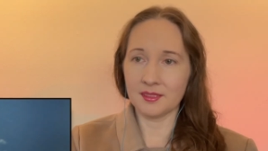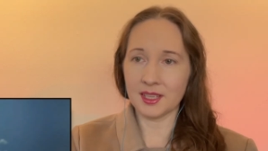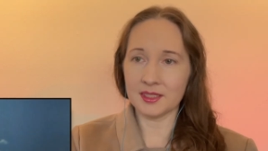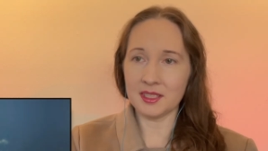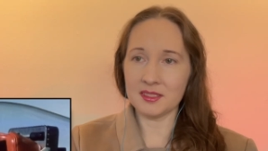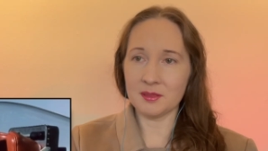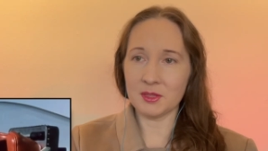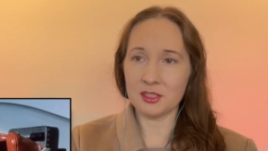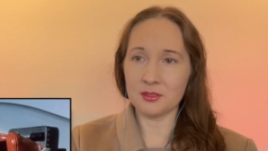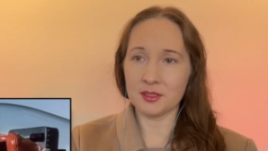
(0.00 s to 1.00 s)
At least the
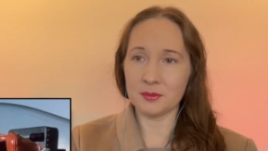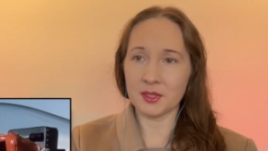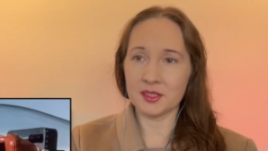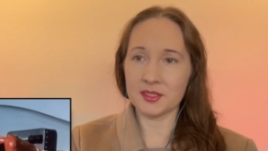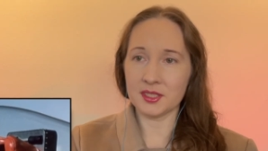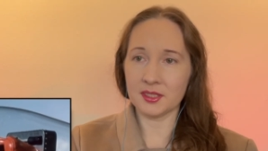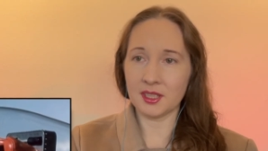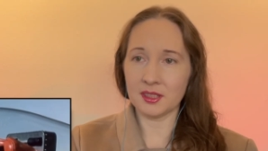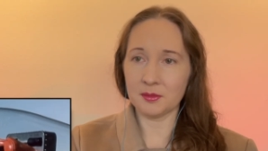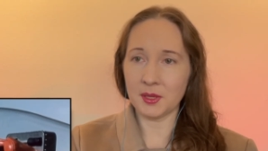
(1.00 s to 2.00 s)
Mysteron ones didn't
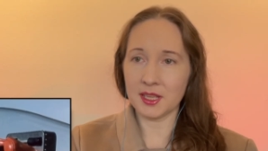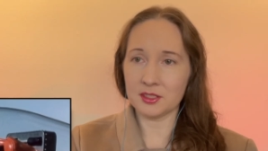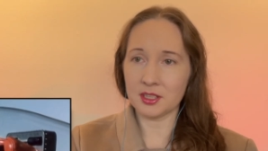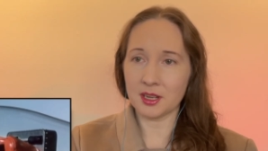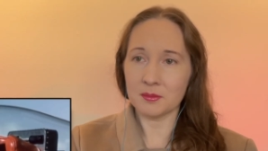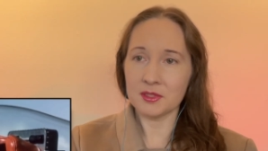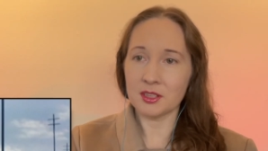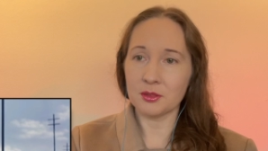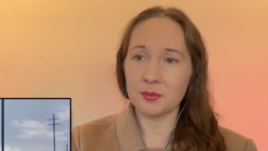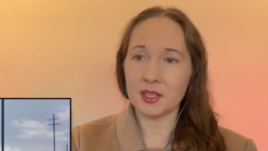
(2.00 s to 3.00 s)
get their paint job,
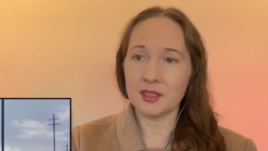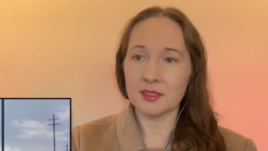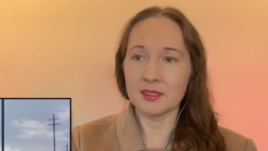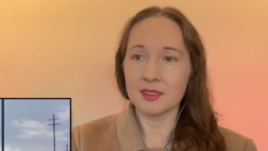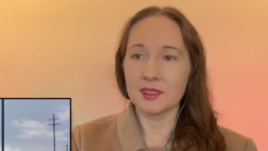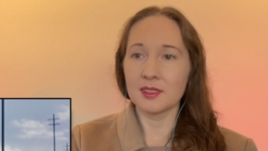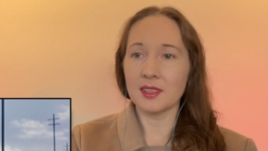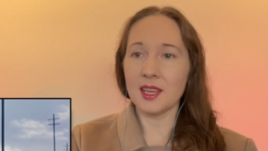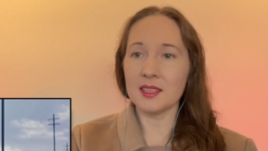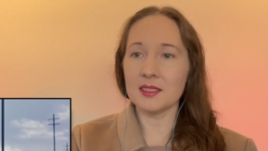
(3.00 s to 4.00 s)
so it'd be
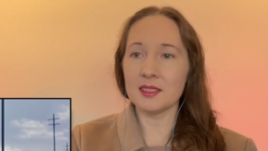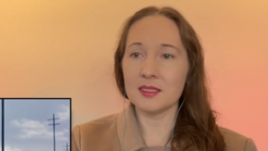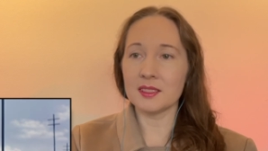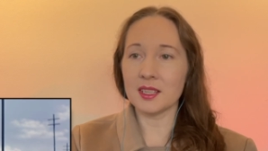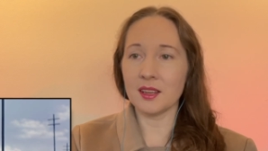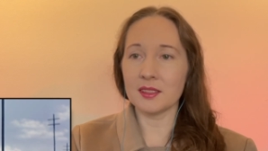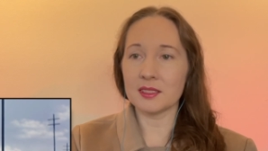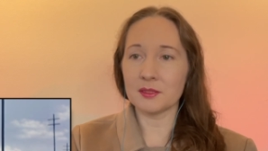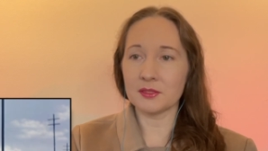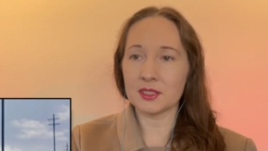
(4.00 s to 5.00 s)
easy to tell the
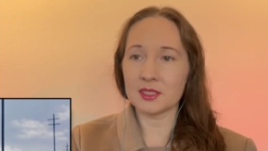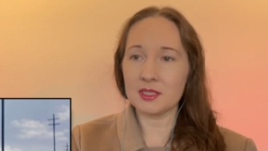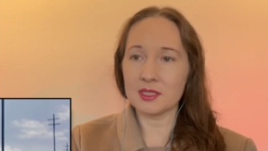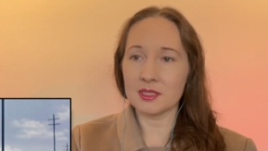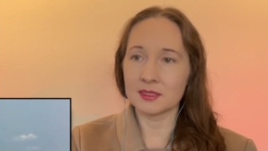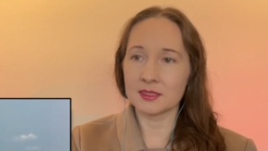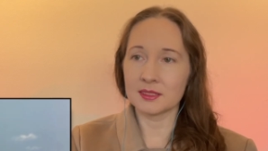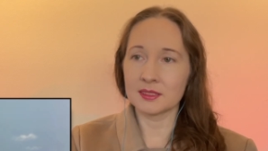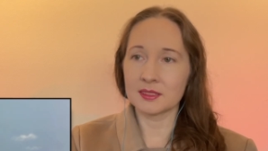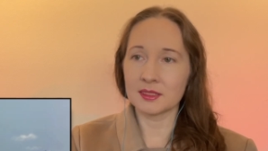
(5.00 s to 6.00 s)
difference.
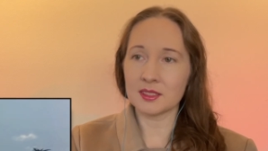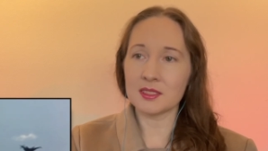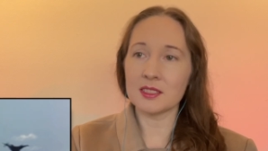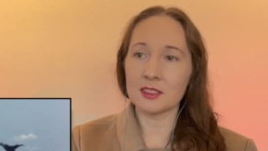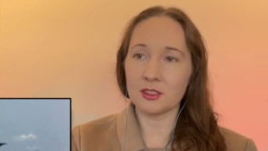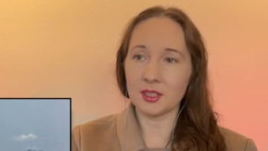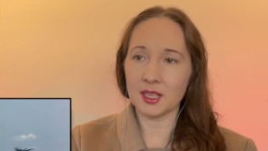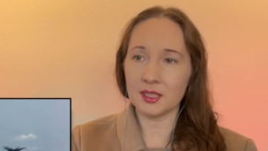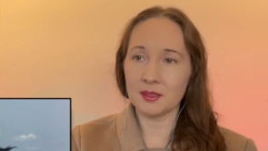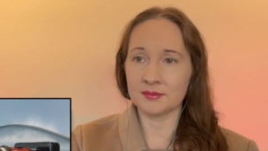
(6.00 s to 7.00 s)
Because these are
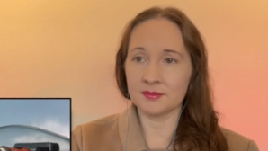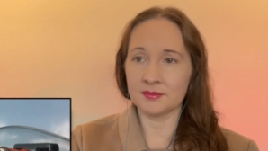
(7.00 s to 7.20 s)
gray.